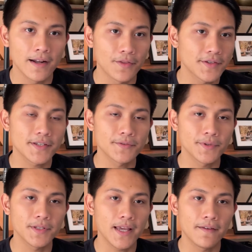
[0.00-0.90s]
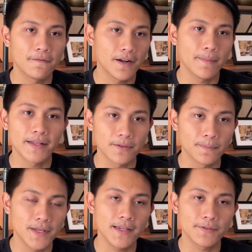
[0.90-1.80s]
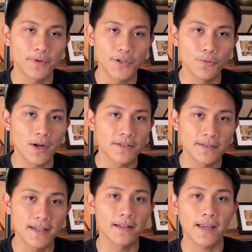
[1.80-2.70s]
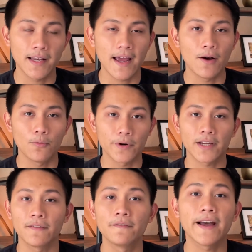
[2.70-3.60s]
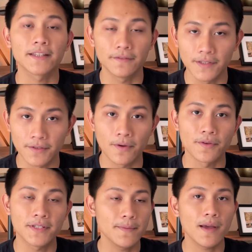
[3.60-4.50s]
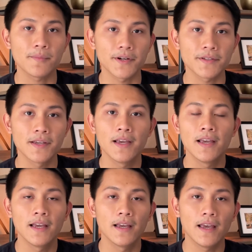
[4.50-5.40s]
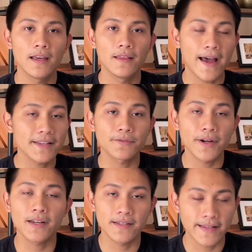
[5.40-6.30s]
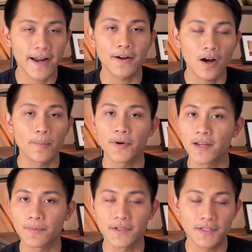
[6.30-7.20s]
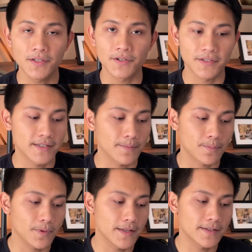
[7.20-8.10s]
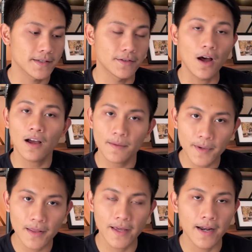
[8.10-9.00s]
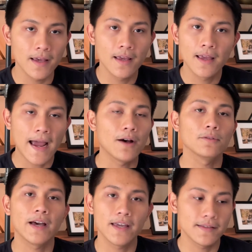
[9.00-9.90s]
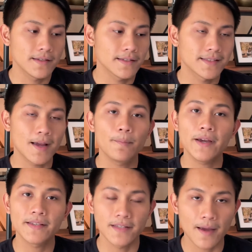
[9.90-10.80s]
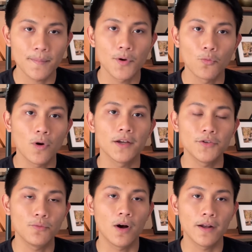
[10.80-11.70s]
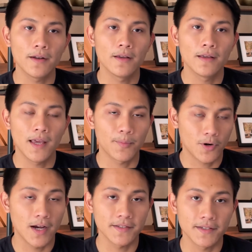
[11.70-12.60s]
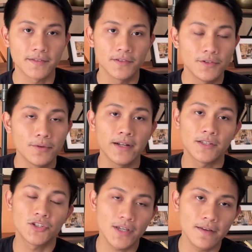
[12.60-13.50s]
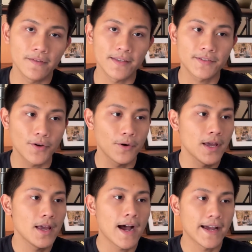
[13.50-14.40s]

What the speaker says: Now, this is really a fundamental piece when you want to delegate out work effectively to other team members. That's creating standard operating procedures. It's a document that outlines step by step what you want a process to do and achieve. And so I